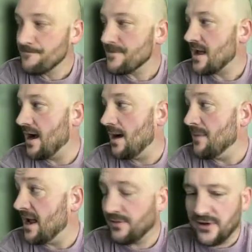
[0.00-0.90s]

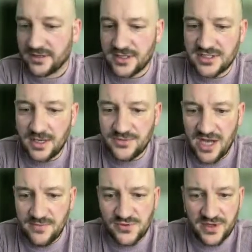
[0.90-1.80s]
And look, there's
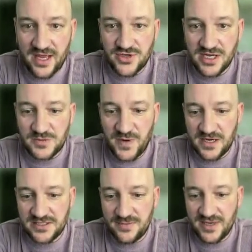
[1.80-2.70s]
sometimes where that
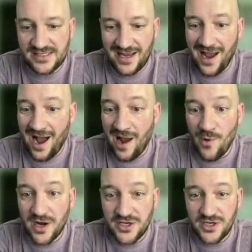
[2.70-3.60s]
transparency may say, I
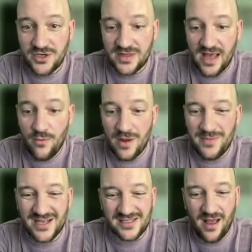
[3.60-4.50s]
wanted to do it that way
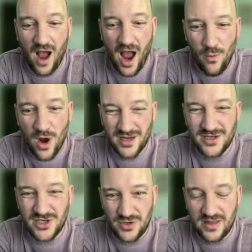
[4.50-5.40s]
because I wanted
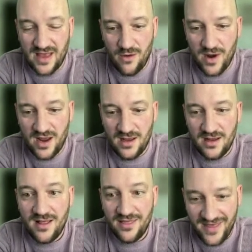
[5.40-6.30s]
to do it that way.
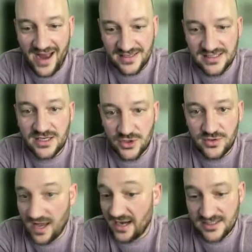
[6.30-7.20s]
That
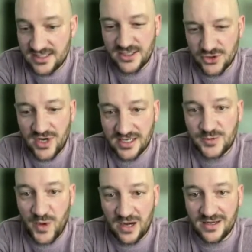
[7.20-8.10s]
is still
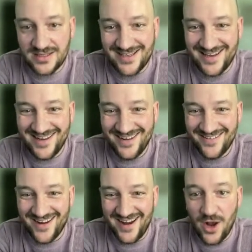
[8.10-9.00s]
transparency, right?